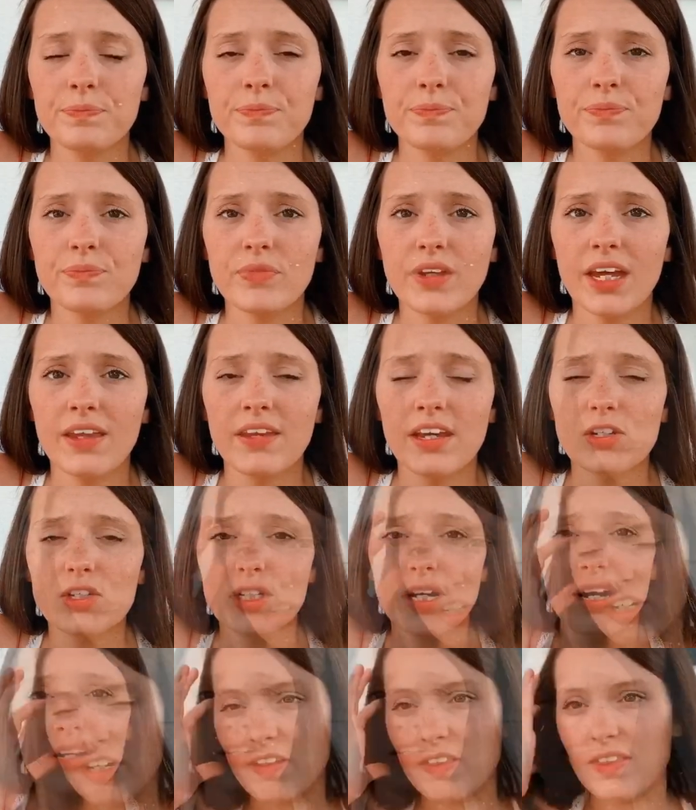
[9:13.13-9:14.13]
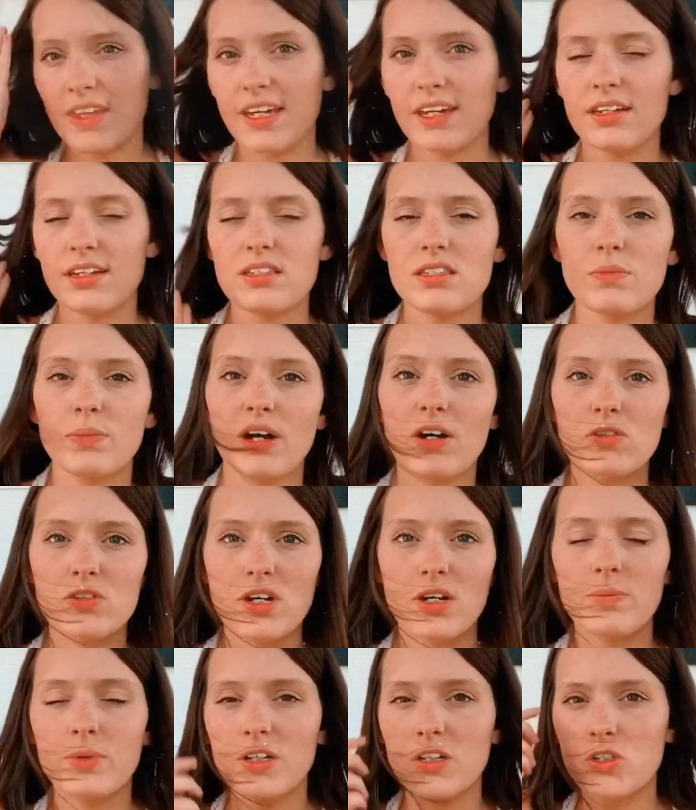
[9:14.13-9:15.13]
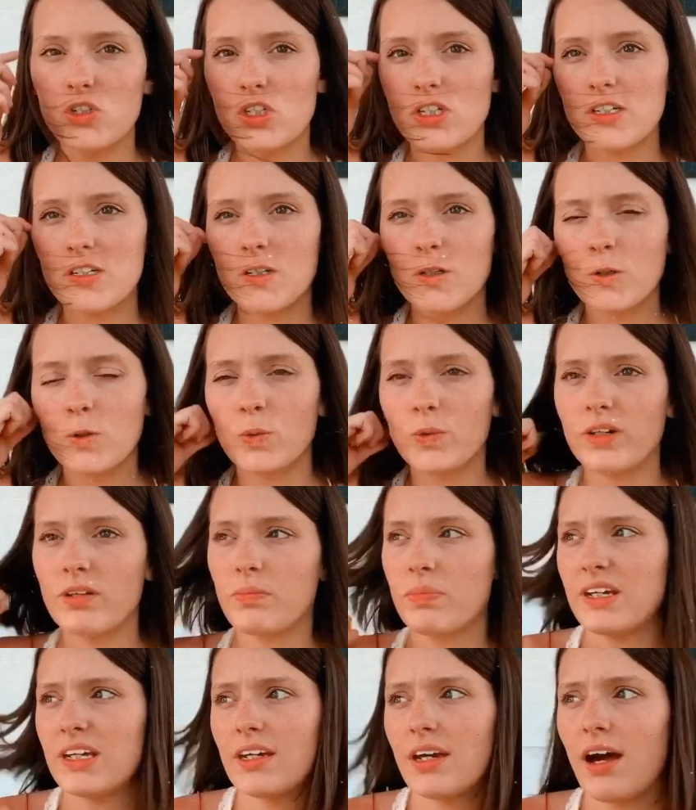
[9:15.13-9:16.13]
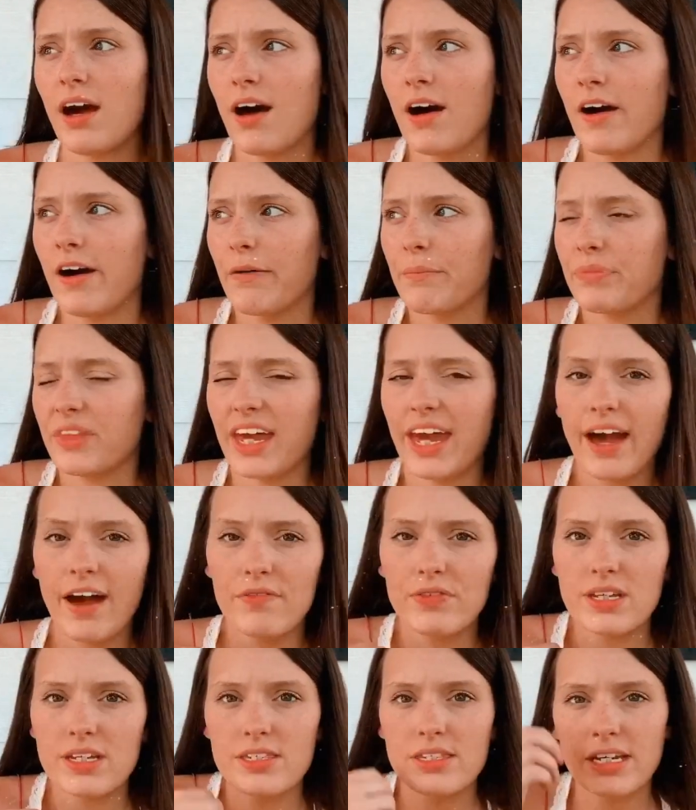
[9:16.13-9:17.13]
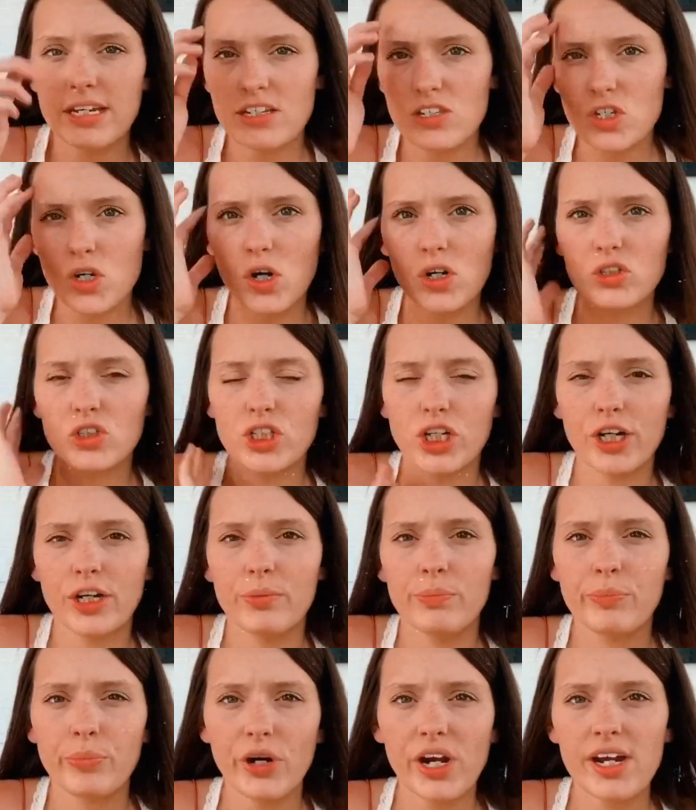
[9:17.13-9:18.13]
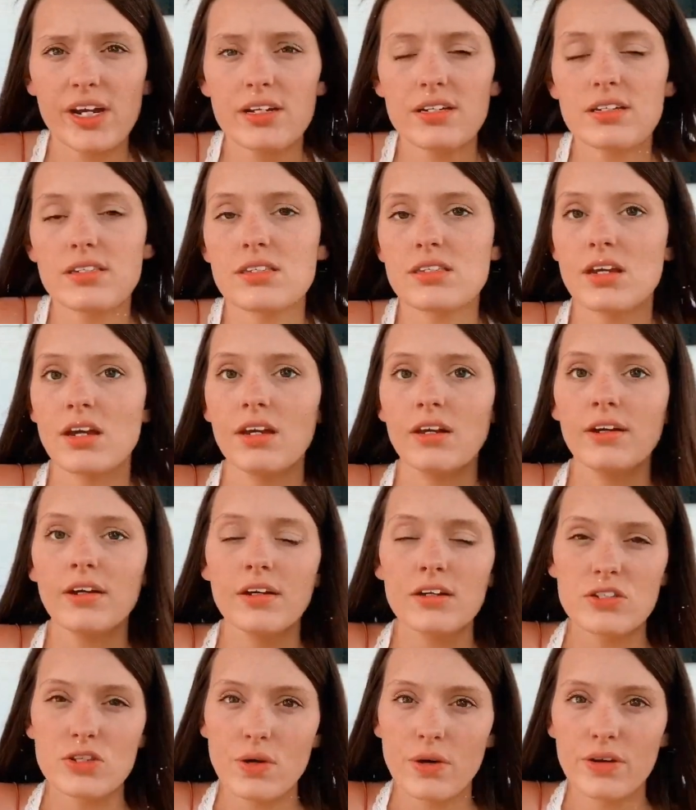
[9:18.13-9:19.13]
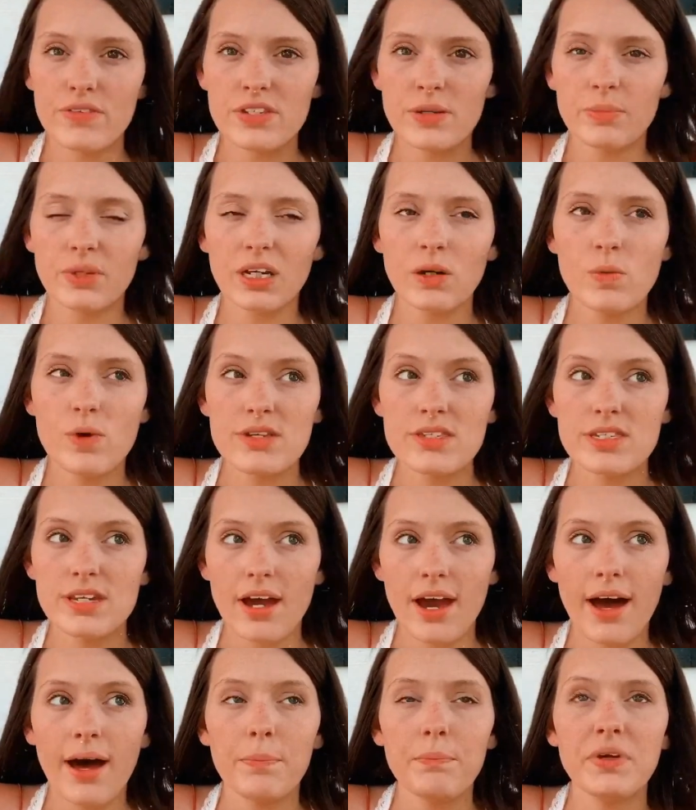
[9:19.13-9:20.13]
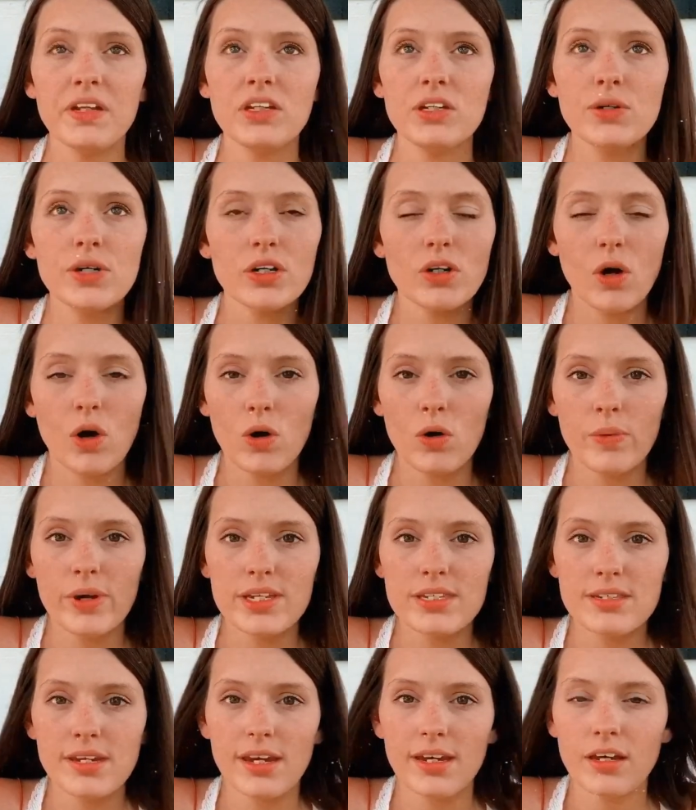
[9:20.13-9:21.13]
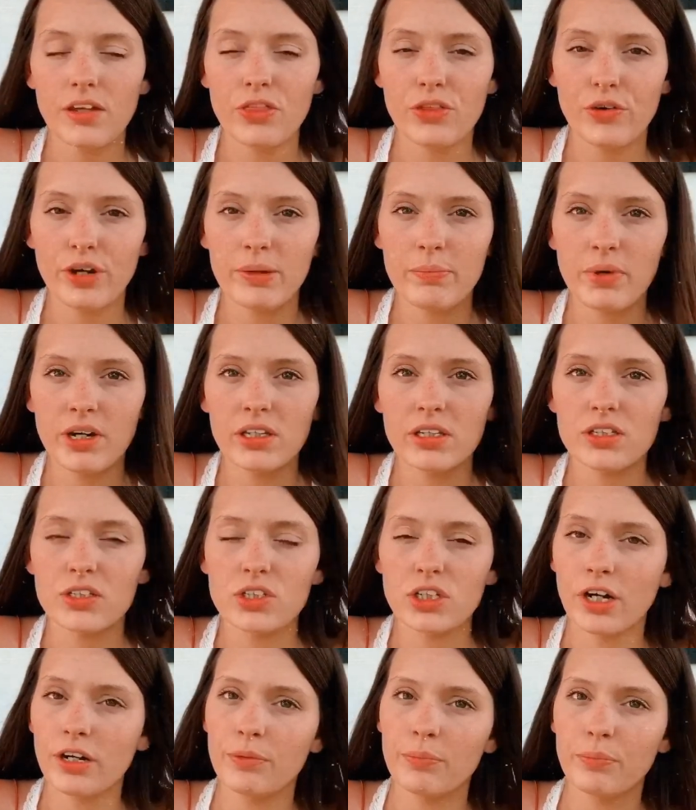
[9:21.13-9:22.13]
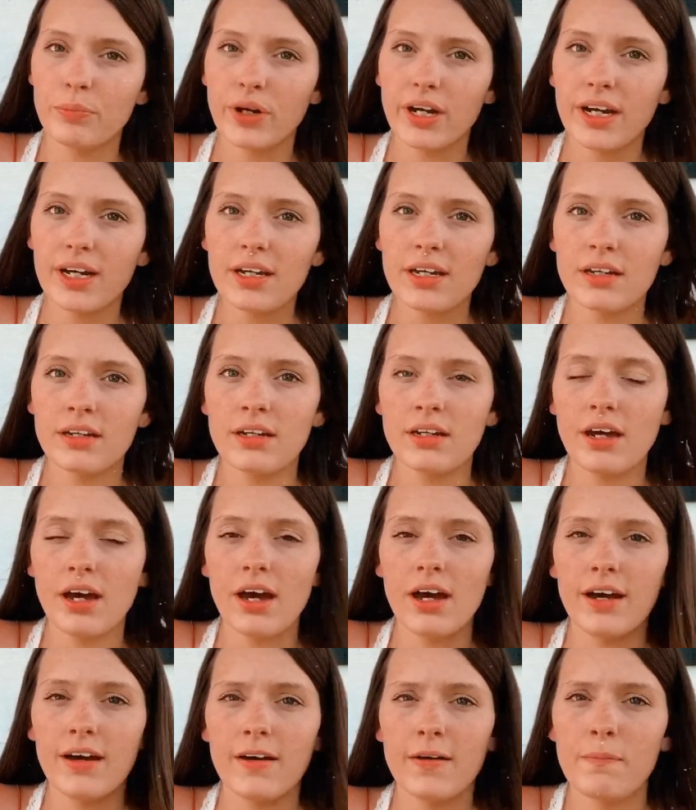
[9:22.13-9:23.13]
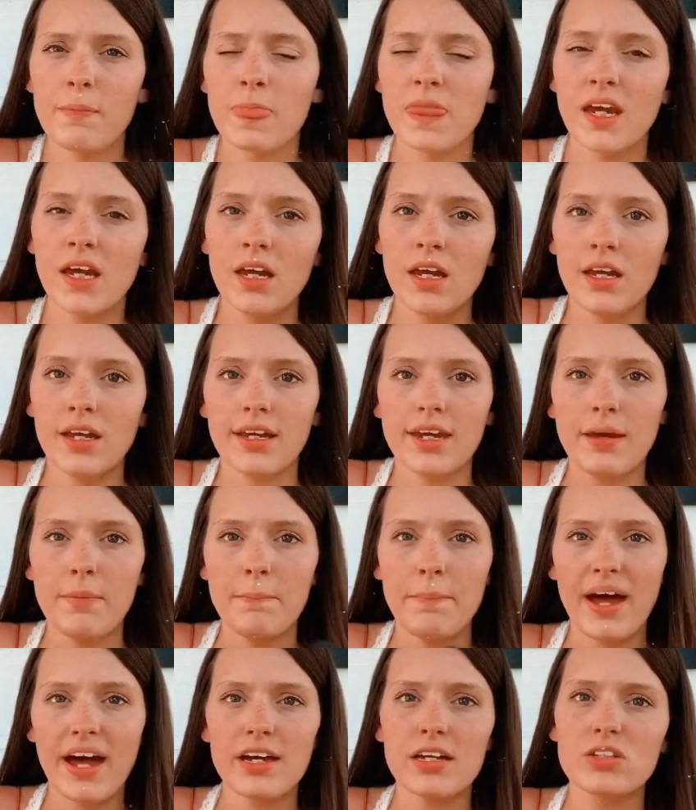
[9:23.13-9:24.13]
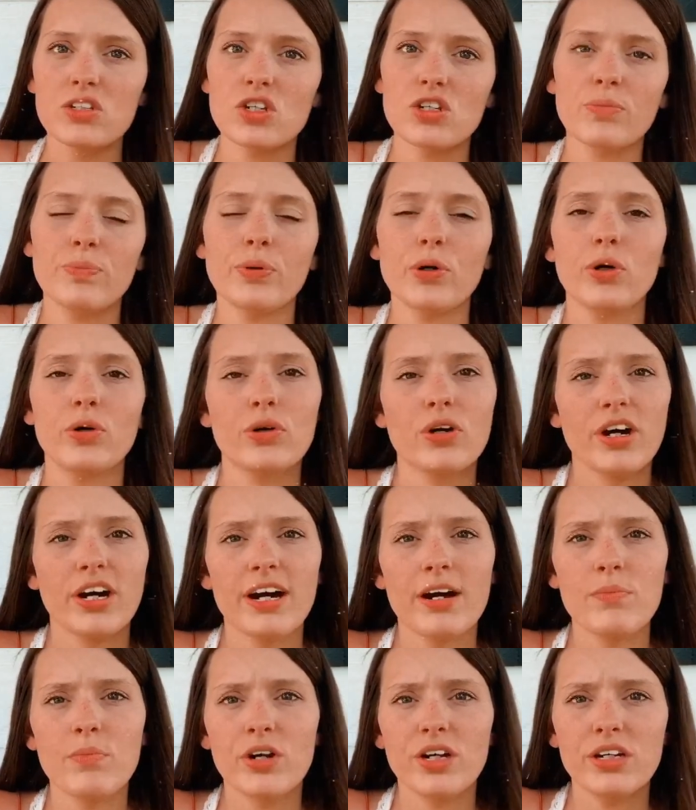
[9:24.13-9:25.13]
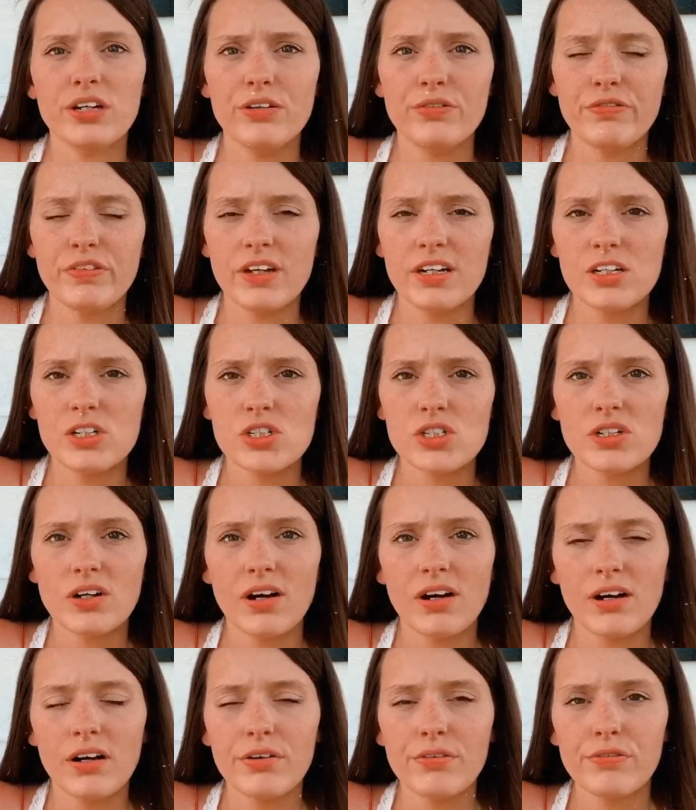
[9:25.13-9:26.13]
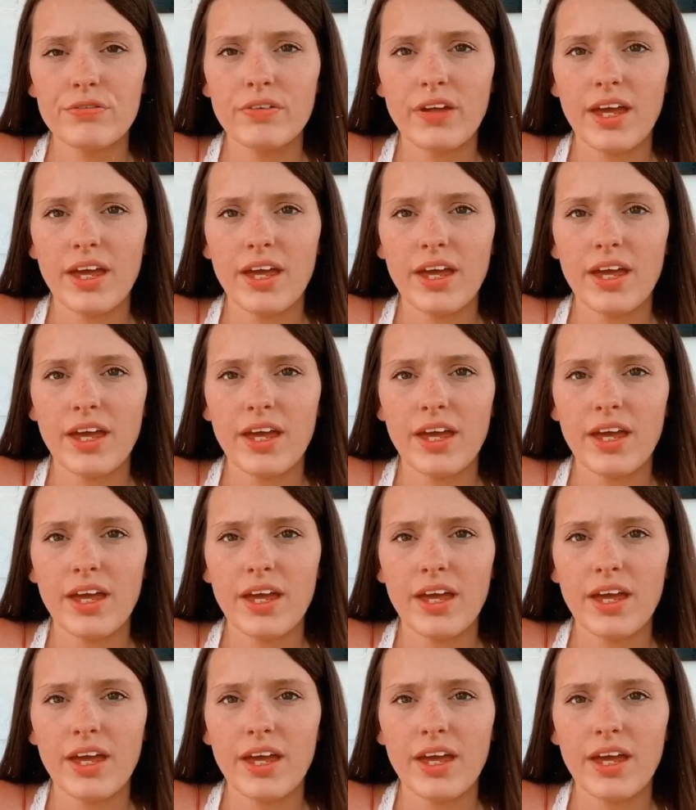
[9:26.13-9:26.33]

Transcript: And some other good things about WGU would be they have these things called term breaks. So if something was to happen, you can always take a 3-month term break and get back into the program where you finished off.